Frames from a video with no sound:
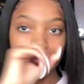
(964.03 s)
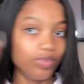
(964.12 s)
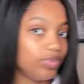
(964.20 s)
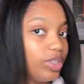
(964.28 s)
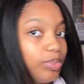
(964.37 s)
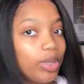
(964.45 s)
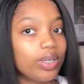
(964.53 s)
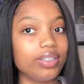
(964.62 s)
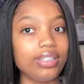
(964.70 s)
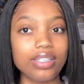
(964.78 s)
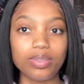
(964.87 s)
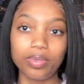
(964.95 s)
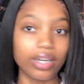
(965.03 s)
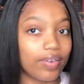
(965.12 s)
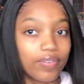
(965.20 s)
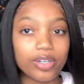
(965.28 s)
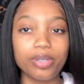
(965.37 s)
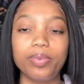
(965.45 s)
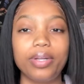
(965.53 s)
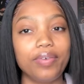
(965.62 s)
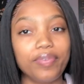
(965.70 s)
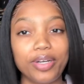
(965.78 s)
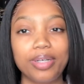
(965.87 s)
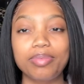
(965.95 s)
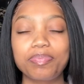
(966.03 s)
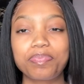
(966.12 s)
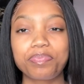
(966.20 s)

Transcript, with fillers: Repost this, whatever.